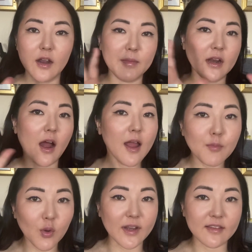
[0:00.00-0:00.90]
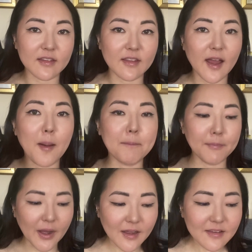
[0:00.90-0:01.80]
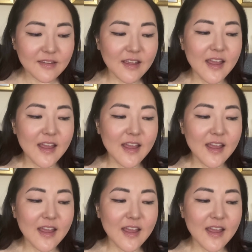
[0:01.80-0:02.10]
I mean, I'm all into that, but